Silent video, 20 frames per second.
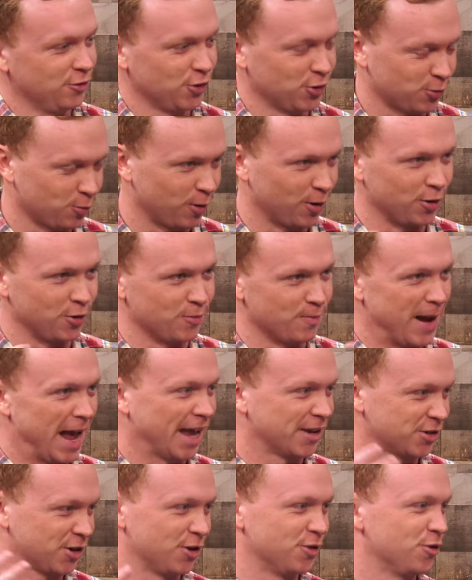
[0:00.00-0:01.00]
Just wear your
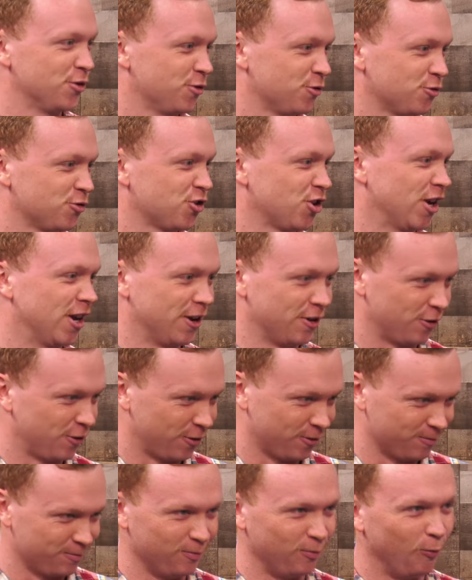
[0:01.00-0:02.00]
mask under your chin
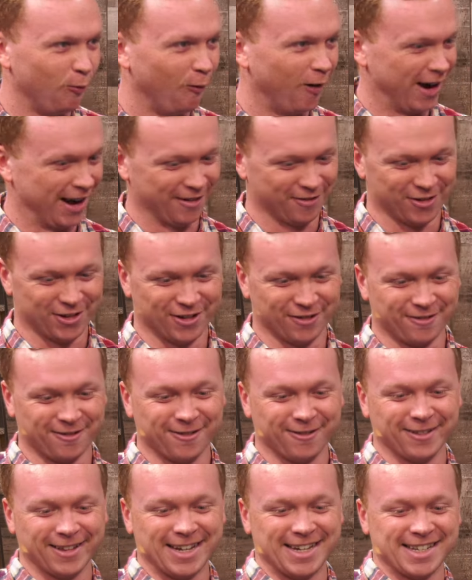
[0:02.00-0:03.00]
or whatever the
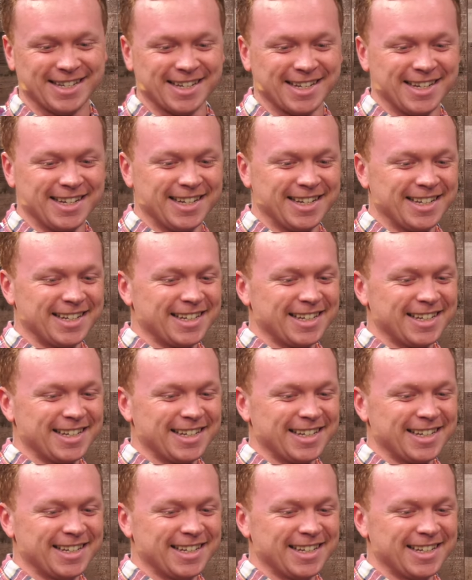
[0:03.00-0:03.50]
rule is.